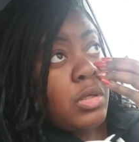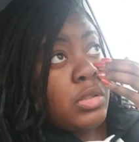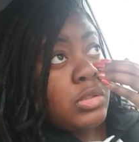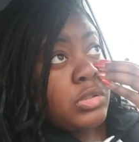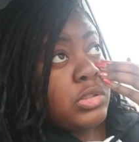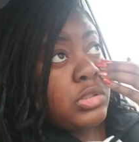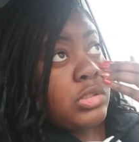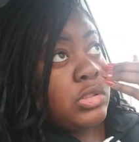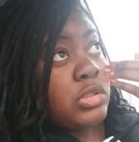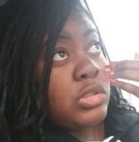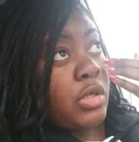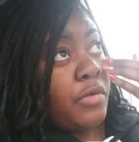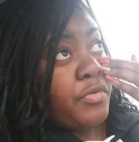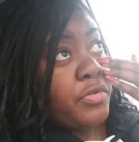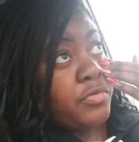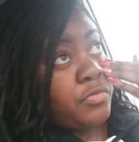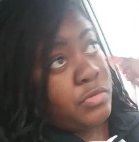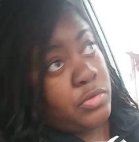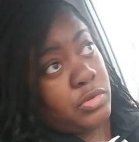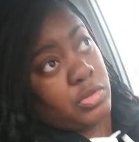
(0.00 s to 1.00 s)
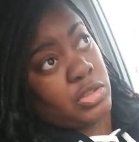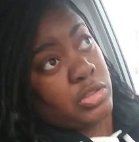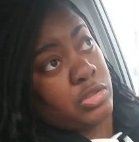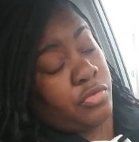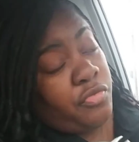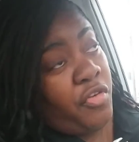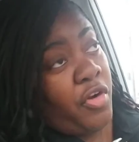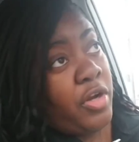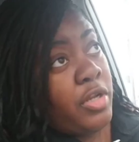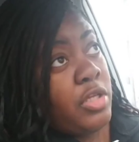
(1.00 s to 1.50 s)
She suffers from
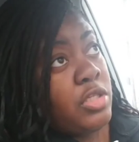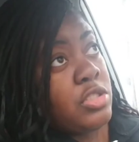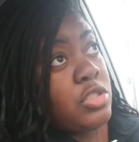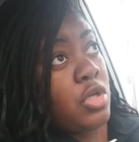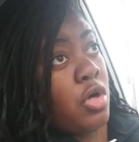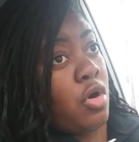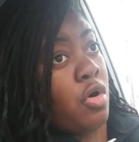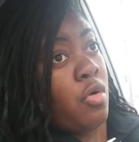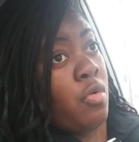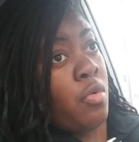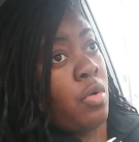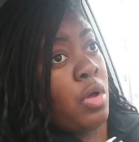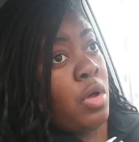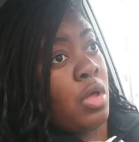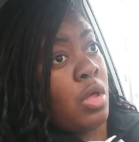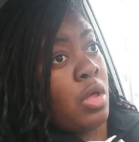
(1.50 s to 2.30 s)
schizophrenia, so